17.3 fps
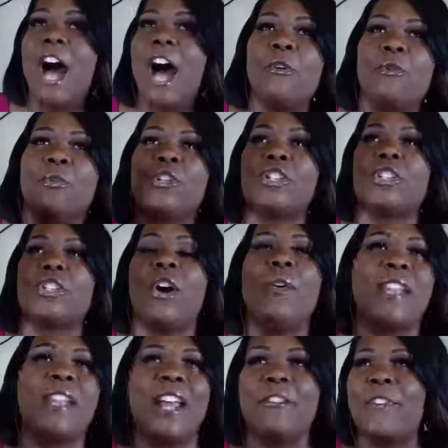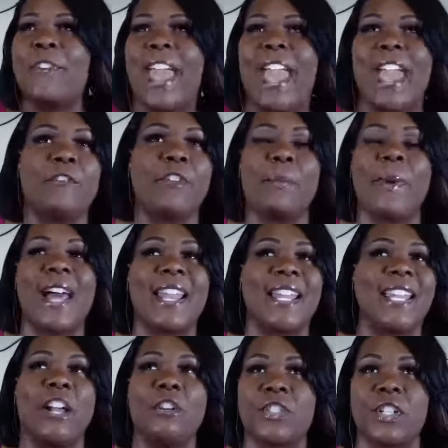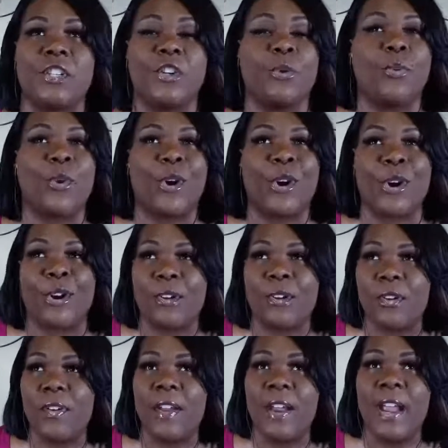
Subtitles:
I was showing up for everybody else in the world.